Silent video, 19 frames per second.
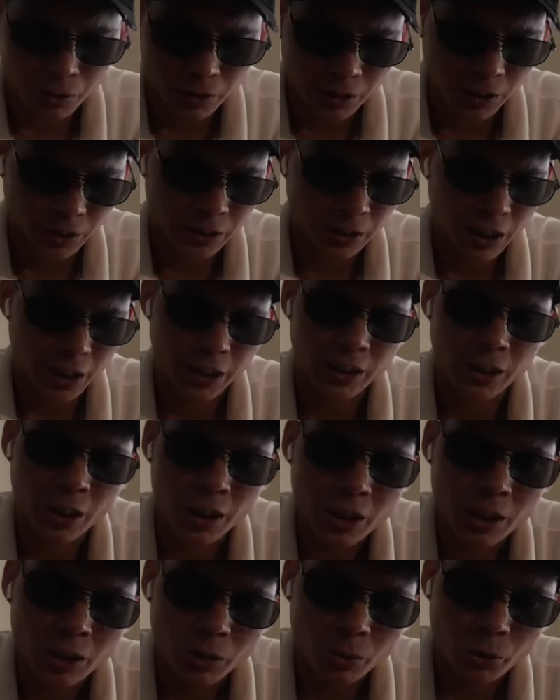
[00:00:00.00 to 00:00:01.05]
for this thing,
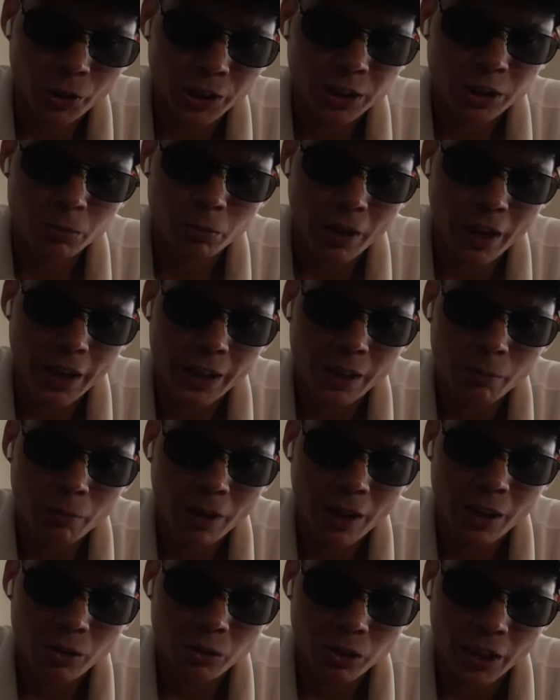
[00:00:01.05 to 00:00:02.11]
which is my
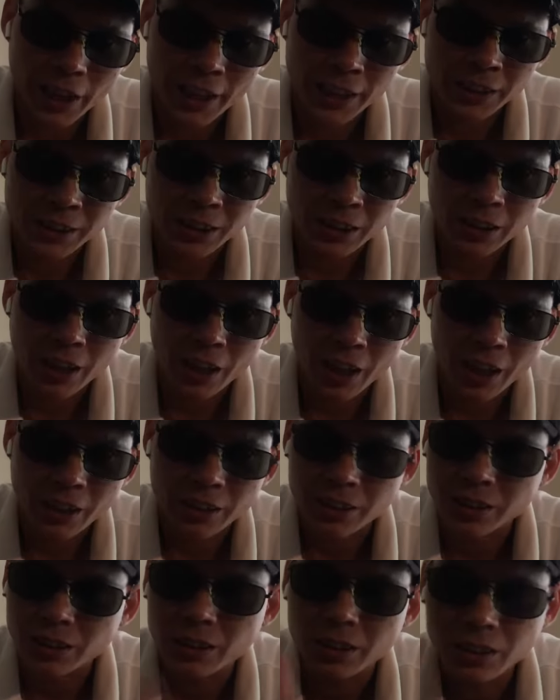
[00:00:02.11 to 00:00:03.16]
Razer
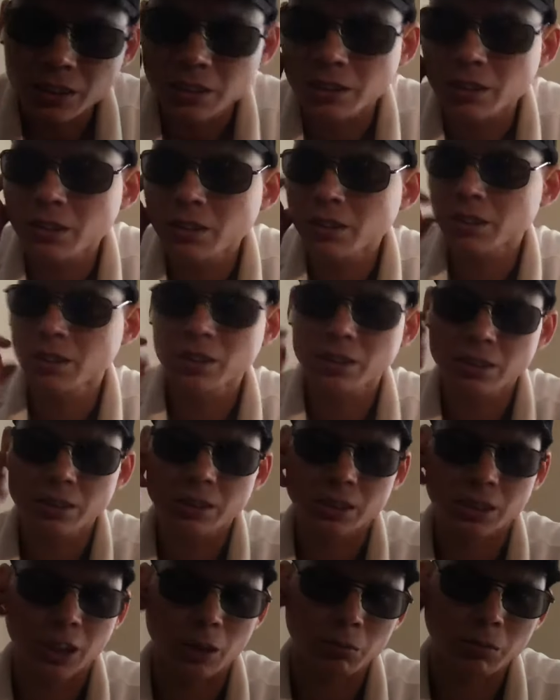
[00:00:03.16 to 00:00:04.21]
X
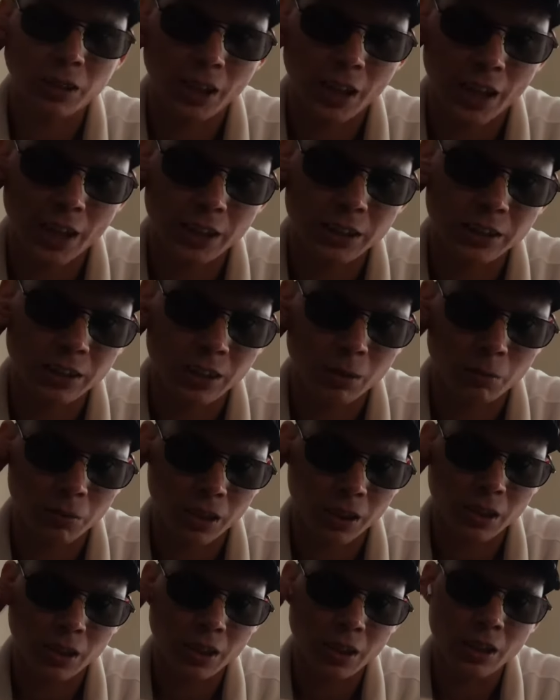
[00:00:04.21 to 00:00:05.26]

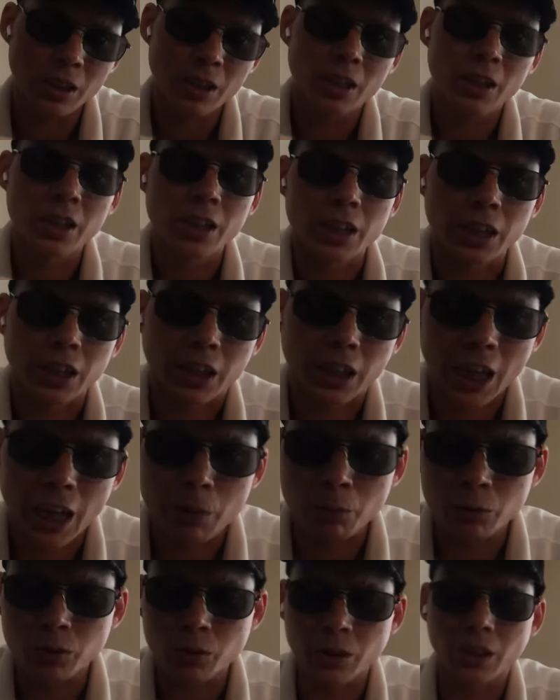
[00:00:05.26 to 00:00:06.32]
something. It
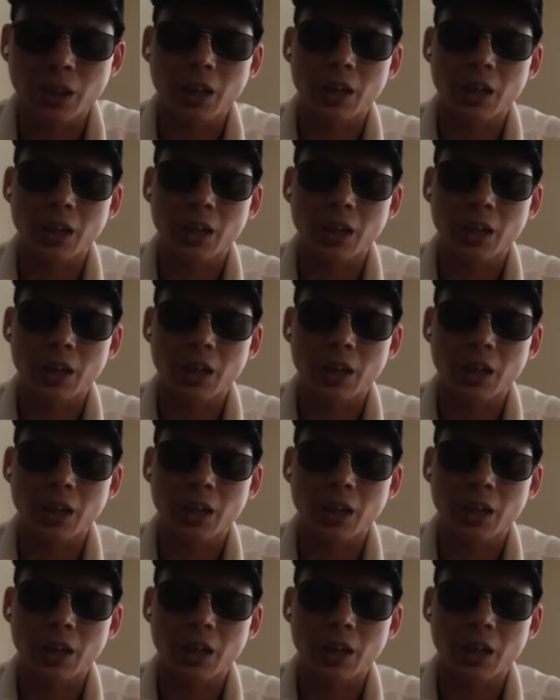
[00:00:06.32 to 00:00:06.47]
came with